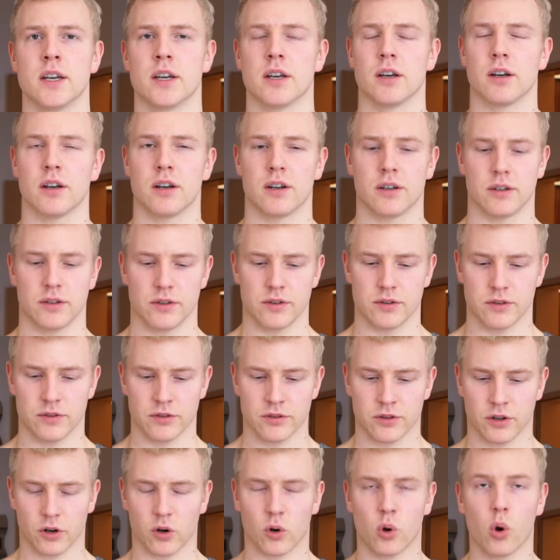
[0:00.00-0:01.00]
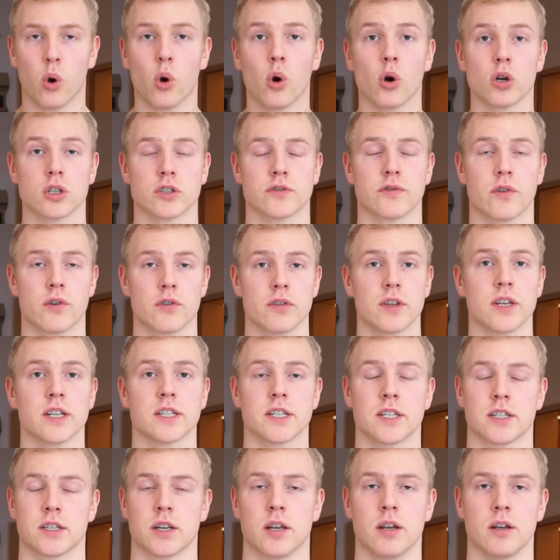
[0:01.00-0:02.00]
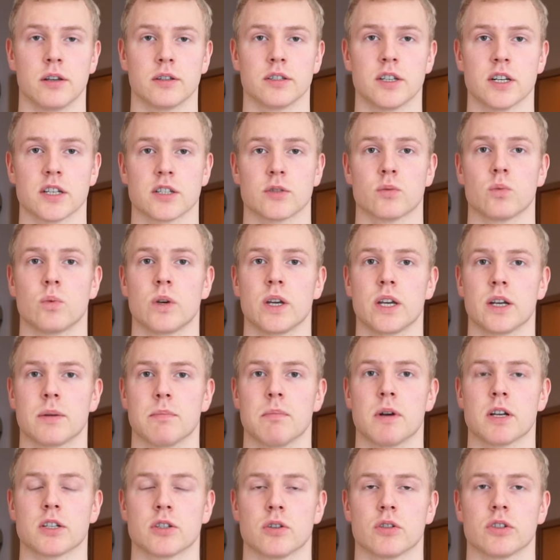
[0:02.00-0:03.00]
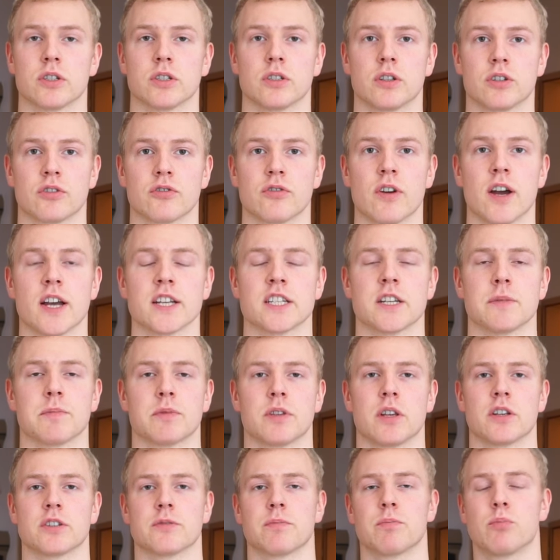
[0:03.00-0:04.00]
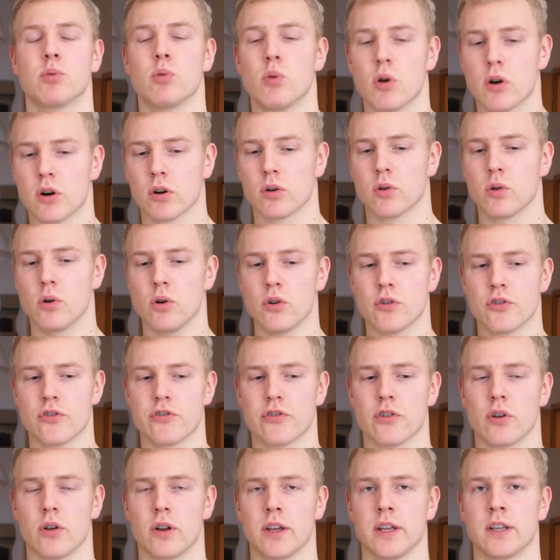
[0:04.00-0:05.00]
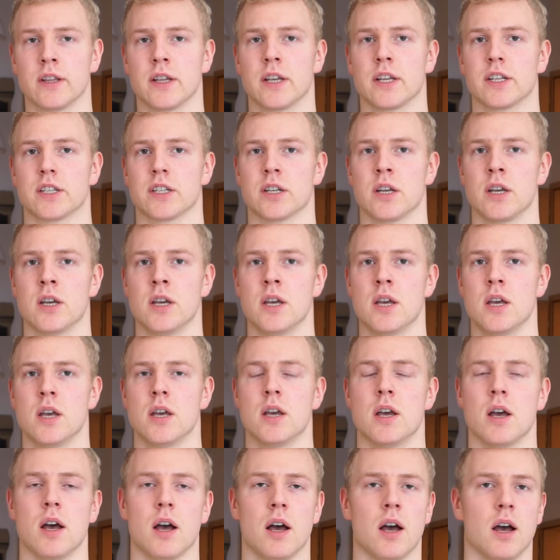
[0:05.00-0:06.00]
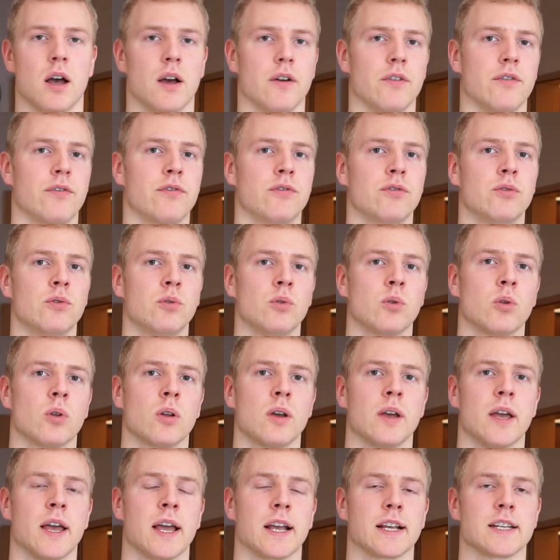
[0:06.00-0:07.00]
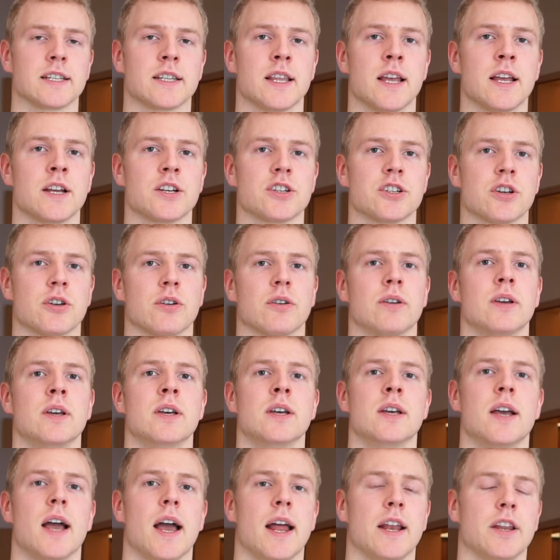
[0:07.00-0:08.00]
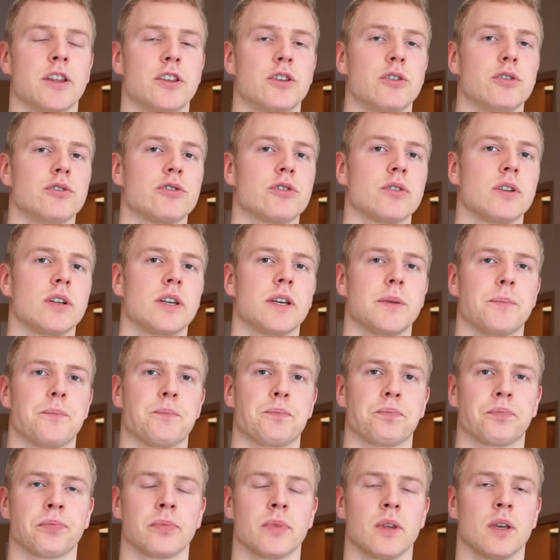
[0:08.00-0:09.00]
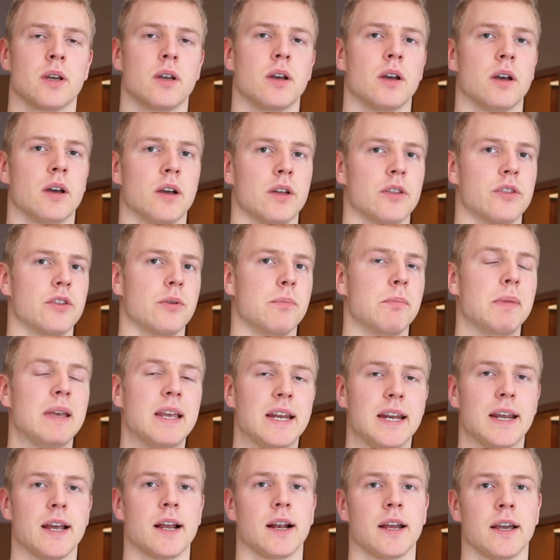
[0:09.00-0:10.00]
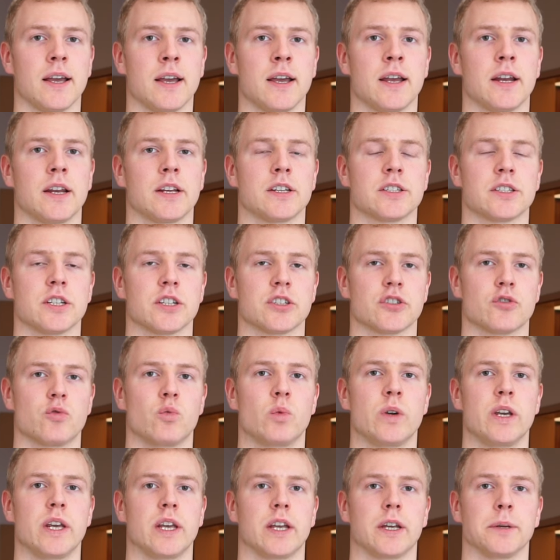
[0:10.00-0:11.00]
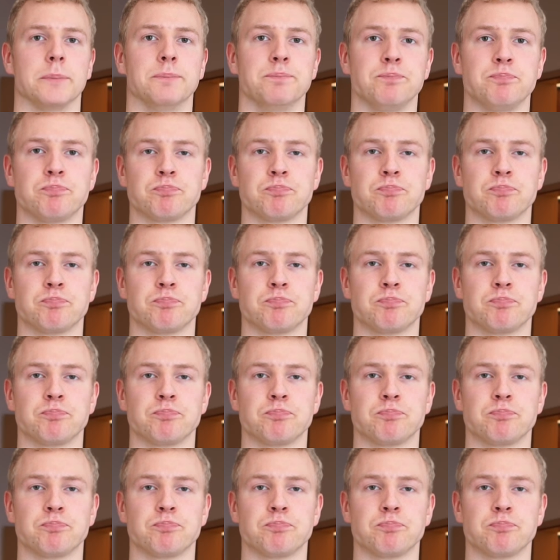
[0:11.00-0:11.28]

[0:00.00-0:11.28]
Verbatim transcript: uh, the cause for this is just weak muscles in the tricep. There's poor control in this uh, full extension and usually uh, the medial head is just weak.